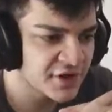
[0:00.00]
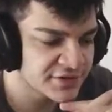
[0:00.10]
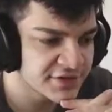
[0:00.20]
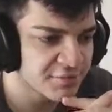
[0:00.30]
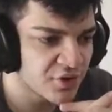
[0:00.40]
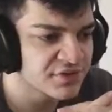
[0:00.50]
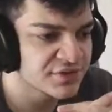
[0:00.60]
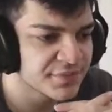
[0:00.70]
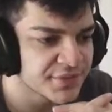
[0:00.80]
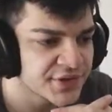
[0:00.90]
to the point with
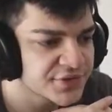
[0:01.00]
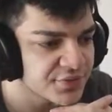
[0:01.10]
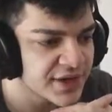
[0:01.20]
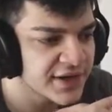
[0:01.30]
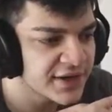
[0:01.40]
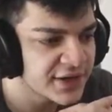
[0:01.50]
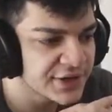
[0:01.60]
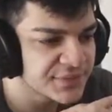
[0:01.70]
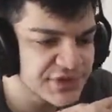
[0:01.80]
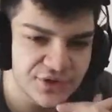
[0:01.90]
the bird where
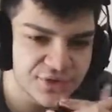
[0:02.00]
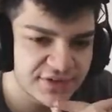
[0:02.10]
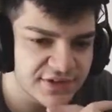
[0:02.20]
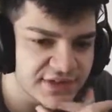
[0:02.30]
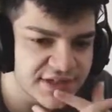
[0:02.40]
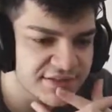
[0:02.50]
you don't even need to